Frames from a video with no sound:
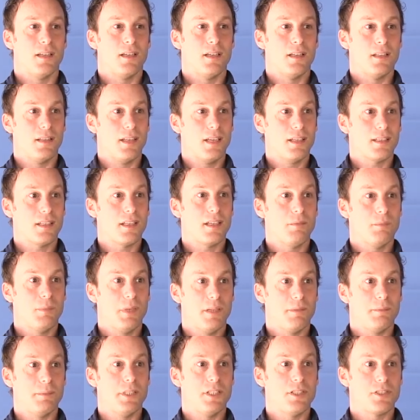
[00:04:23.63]
And that can
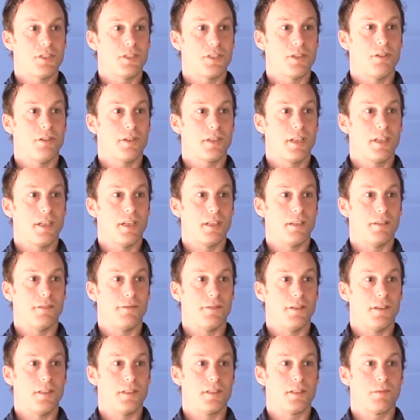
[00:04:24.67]
be a bit shocking at
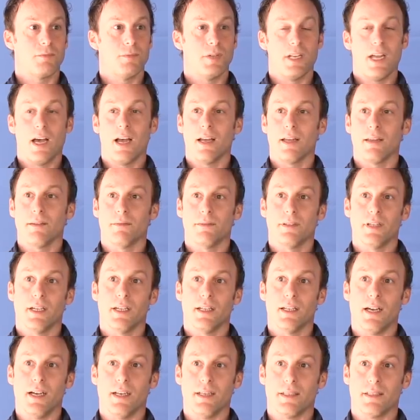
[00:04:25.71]
first when I
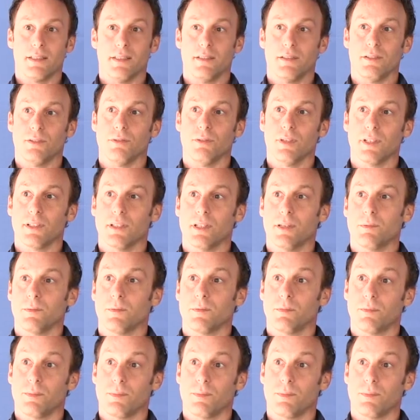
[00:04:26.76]
realized that during the